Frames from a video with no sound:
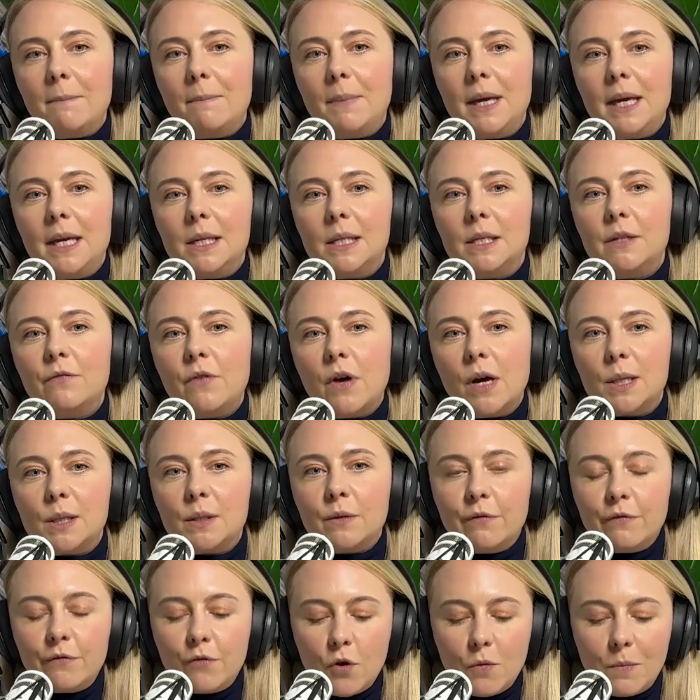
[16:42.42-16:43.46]
piece first
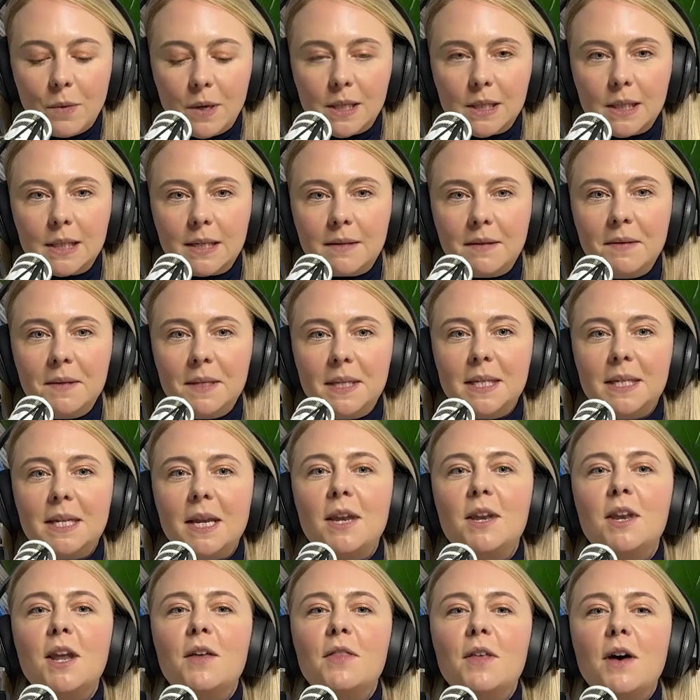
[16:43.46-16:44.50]
and foremost, because I think this is
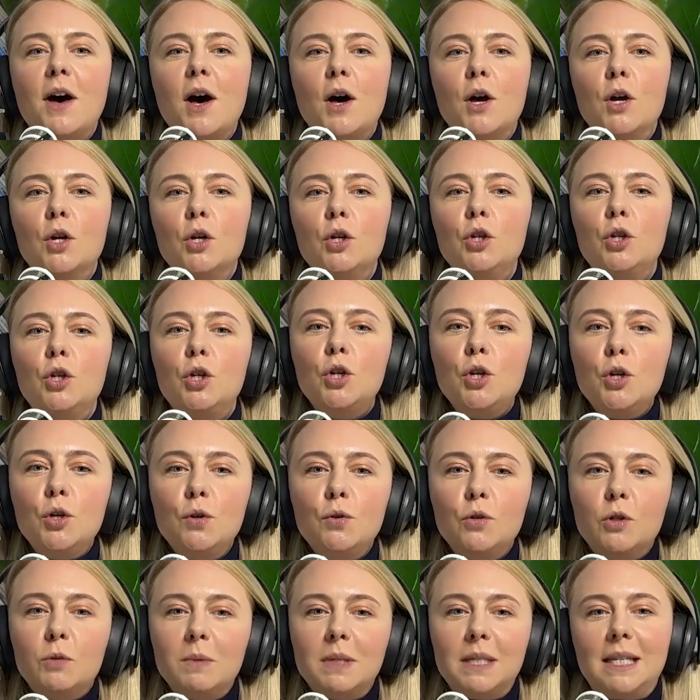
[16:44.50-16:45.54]
another
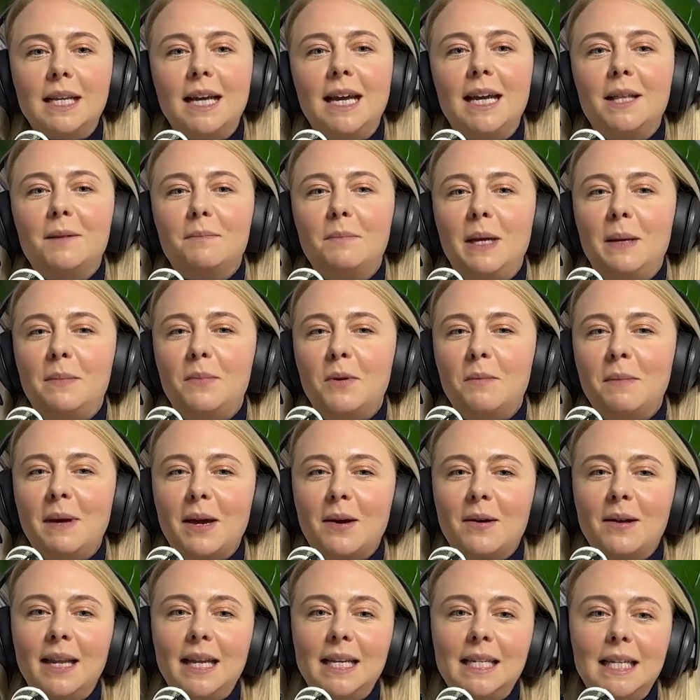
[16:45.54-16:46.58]
huge mistake that people
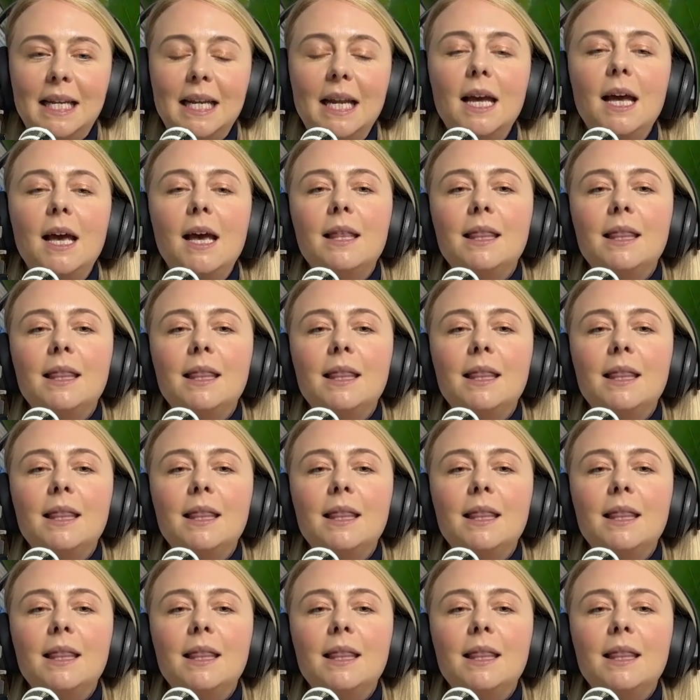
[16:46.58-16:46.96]
make on LinkedIn.